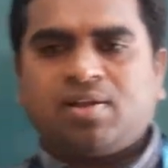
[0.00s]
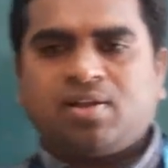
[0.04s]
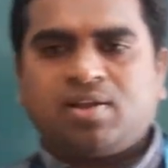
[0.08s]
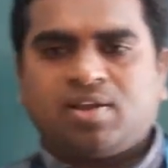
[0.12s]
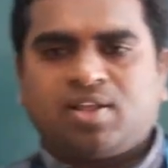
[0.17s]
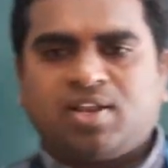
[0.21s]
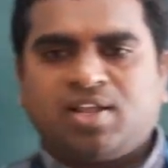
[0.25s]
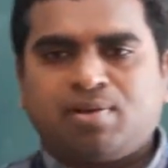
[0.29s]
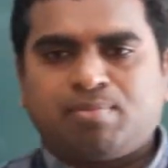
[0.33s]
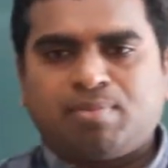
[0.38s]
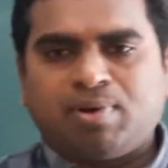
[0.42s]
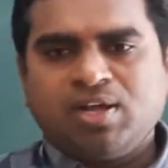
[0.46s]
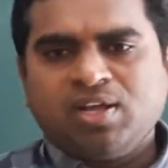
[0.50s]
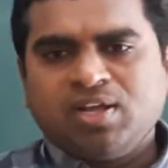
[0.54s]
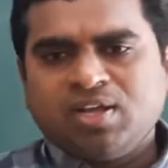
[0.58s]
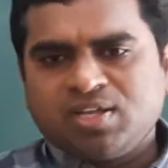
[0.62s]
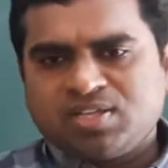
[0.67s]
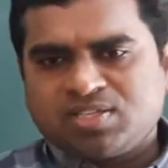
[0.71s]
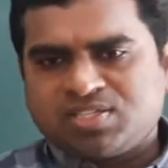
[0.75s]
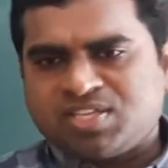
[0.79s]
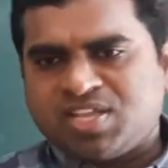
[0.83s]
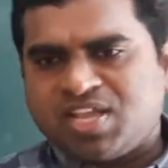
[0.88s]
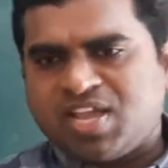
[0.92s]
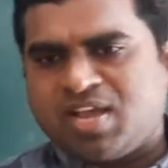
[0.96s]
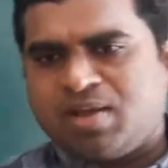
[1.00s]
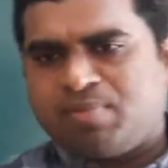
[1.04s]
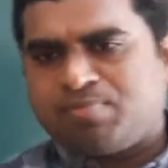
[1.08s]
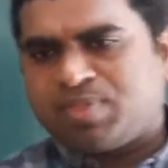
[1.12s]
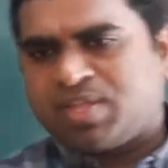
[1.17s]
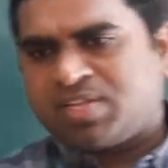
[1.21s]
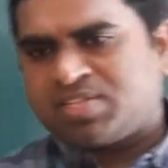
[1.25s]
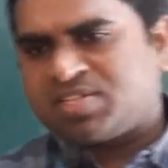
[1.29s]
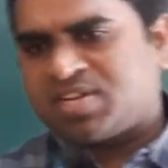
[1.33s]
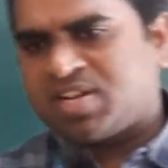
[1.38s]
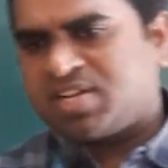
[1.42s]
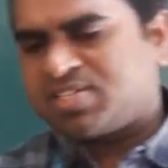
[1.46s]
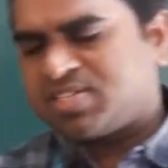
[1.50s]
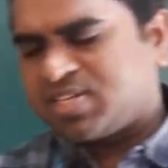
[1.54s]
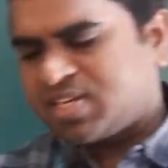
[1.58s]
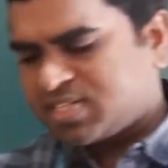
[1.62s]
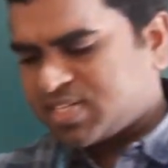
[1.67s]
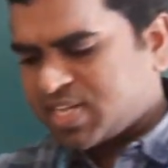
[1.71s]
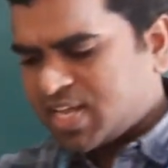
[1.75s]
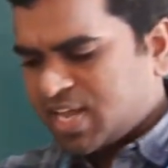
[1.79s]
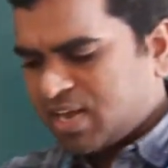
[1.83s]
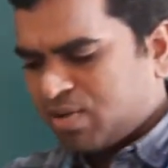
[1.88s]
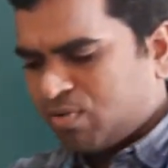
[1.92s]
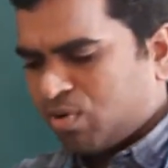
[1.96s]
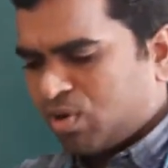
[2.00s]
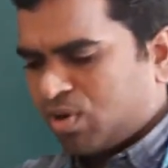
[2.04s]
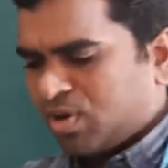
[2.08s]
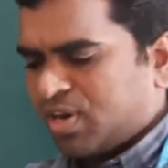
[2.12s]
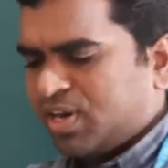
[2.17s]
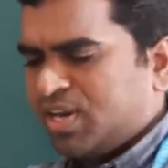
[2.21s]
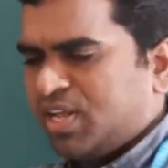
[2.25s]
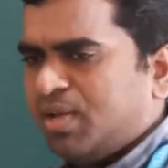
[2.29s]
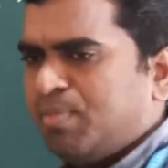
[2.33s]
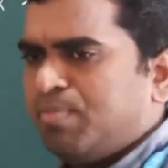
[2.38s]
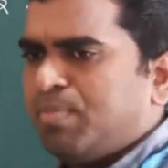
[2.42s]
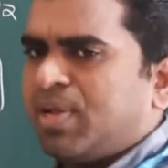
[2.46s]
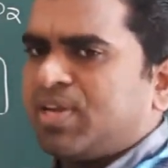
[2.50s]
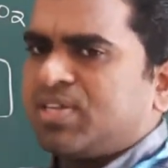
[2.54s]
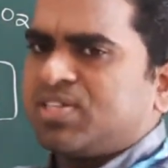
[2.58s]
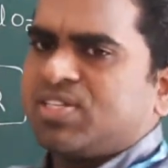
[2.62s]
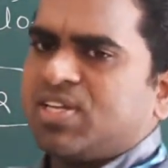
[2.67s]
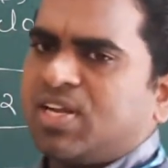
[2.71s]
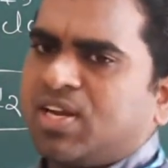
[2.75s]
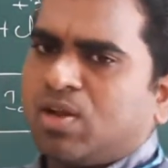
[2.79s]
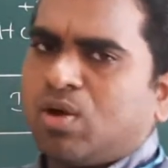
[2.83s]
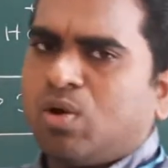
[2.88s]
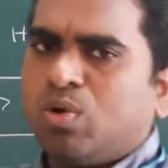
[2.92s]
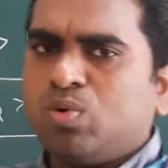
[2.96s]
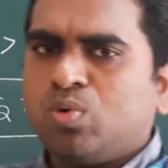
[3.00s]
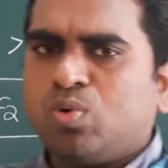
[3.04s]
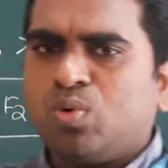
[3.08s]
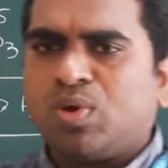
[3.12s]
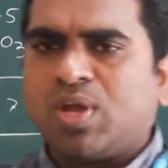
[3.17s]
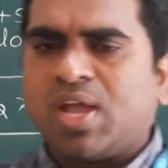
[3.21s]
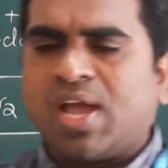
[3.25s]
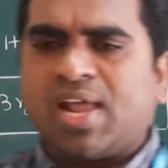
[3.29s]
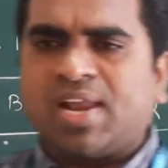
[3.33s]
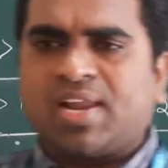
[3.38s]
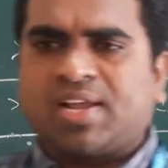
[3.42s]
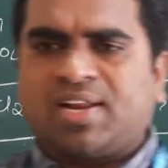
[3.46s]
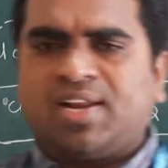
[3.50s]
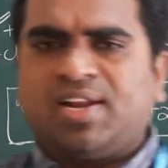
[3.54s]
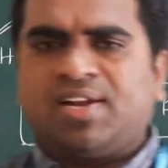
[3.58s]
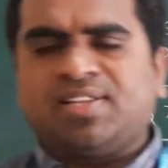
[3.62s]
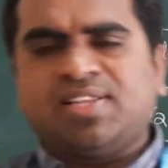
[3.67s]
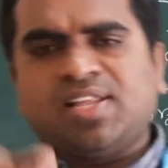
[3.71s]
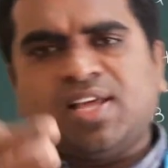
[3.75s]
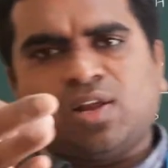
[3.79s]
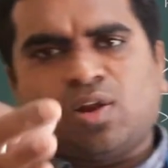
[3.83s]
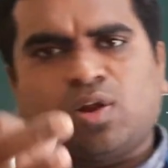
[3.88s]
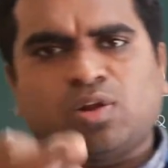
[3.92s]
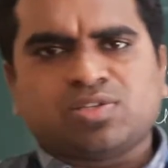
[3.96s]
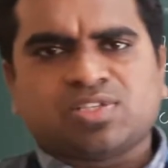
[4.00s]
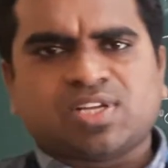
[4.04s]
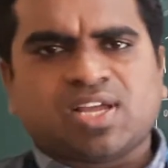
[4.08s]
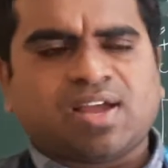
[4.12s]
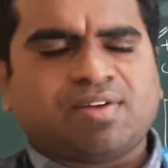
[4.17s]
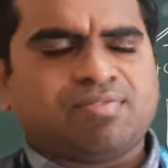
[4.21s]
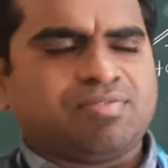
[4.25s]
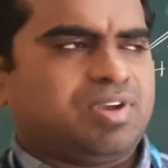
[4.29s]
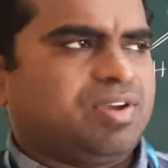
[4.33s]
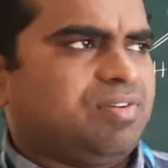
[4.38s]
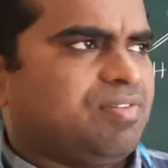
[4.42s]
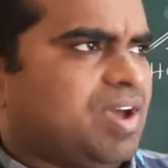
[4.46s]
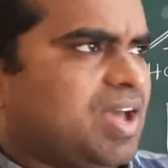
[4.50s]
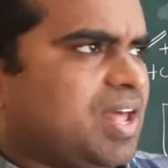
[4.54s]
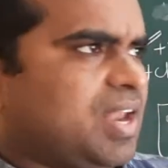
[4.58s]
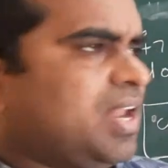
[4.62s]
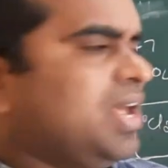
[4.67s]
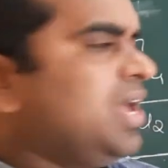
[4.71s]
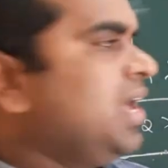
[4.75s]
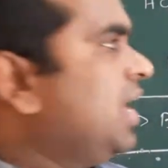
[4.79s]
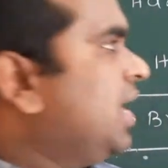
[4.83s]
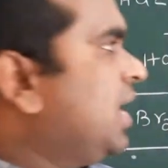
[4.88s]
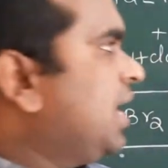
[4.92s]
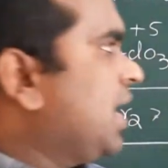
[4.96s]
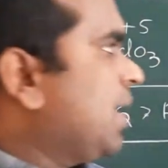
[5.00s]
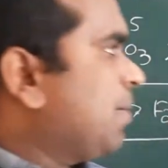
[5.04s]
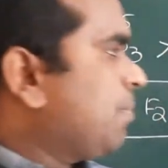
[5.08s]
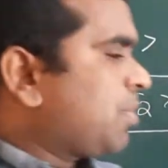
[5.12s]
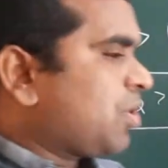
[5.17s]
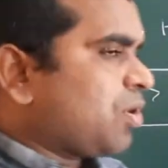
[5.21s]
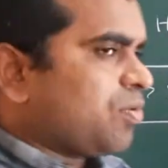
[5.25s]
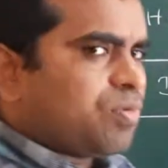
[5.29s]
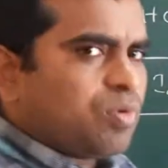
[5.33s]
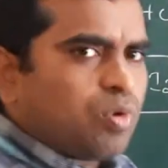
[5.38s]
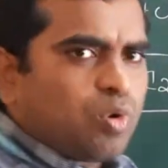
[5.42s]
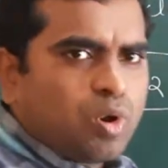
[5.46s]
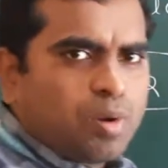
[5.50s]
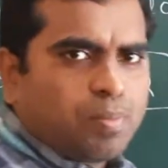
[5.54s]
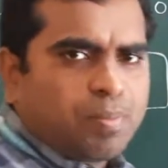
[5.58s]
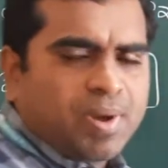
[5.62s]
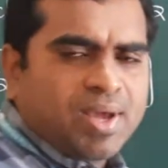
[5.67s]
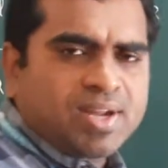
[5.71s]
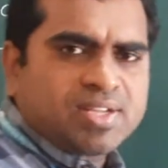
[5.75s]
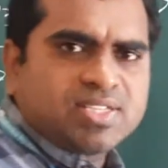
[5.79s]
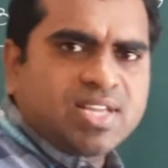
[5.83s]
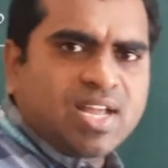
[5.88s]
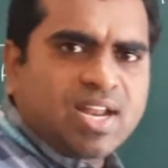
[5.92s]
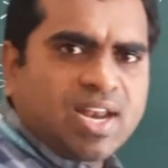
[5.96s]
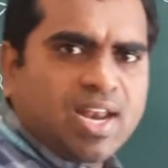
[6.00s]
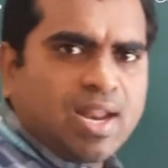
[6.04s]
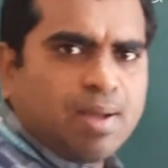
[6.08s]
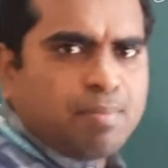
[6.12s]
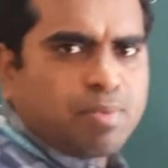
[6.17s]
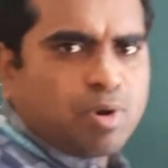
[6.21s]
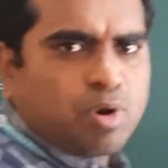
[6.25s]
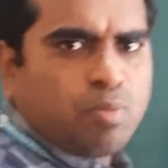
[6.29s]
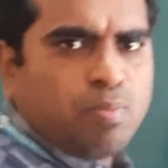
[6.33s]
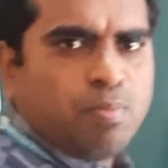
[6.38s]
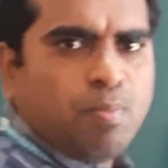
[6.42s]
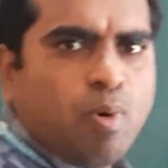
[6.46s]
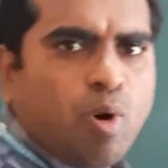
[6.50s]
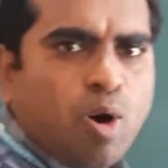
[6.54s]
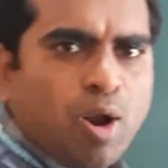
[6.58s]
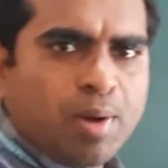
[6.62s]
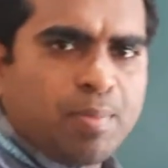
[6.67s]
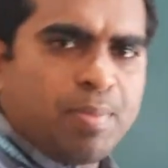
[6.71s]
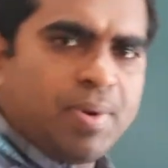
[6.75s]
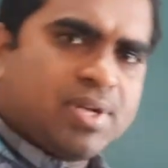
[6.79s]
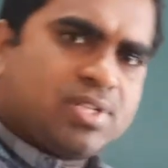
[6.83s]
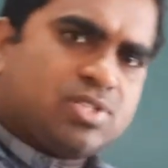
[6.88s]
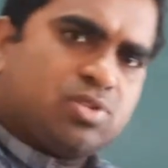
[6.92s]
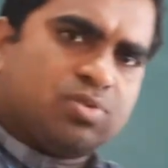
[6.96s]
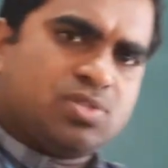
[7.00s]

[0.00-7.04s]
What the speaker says: Clear? Same the structures I have already mentioned how to calculate. There also I have given number of lone pairs and number of bond pairs.